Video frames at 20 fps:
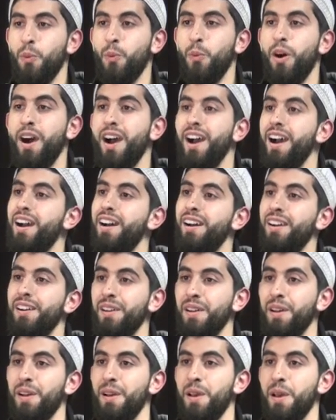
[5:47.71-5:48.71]
Why?
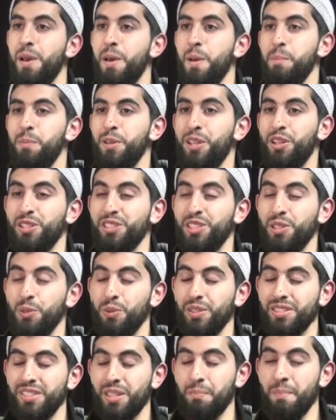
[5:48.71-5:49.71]
Because he
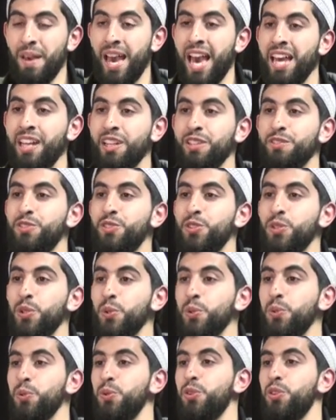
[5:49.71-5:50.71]
was a man of
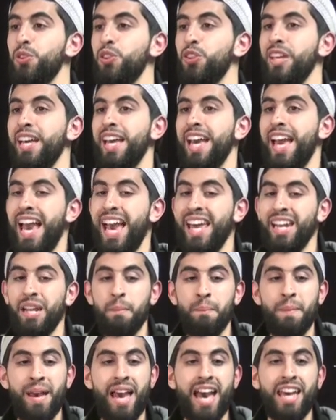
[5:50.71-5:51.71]
truth and
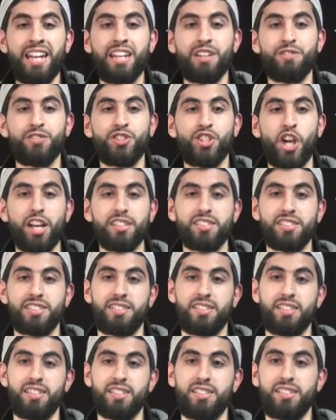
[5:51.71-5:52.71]
a man of
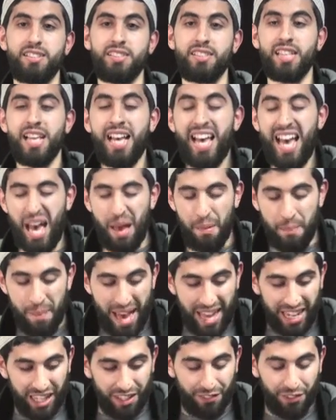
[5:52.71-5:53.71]
justice, a
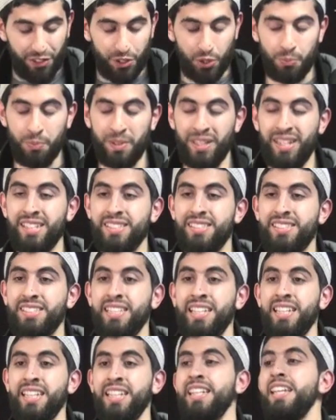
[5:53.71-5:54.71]
man of
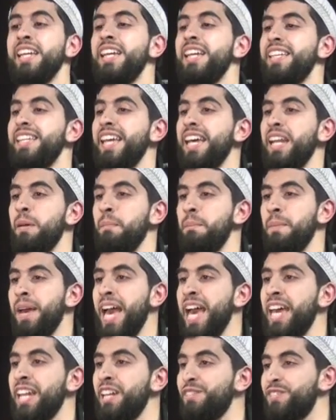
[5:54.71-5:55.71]
humility, yet a
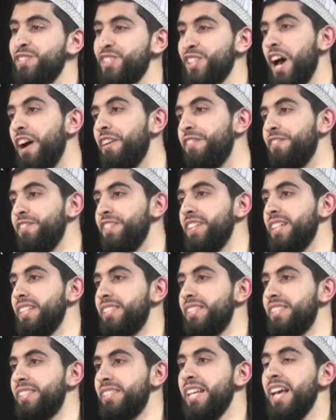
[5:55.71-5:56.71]
man of
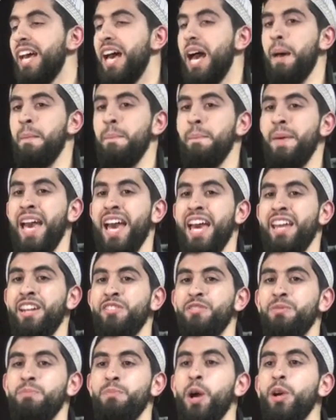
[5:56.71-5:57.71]
toughness, a man
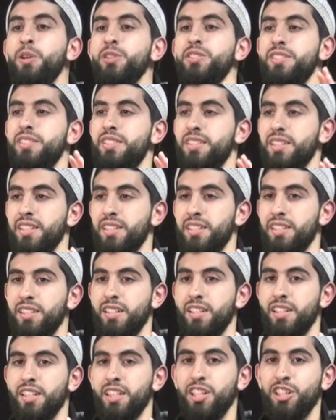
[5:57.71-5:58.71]
of mercy.
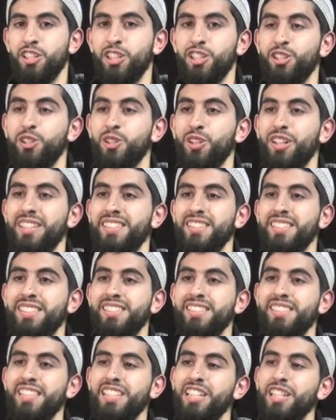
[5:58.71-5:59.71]
Just look at the
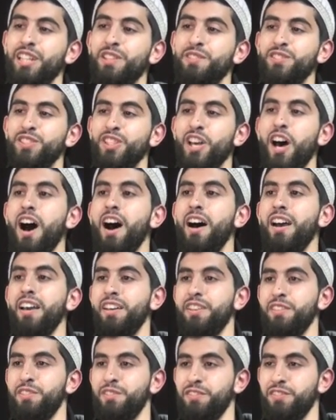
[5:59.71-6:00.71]
city of
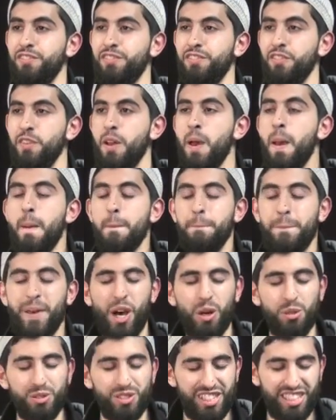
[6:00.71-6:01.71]
Ta'if,
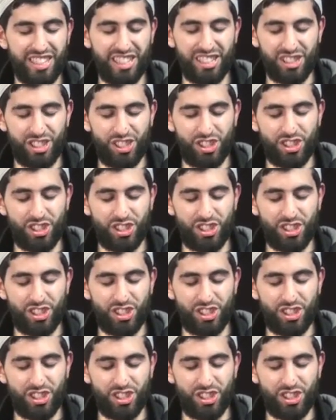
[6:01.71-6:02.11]
pelted and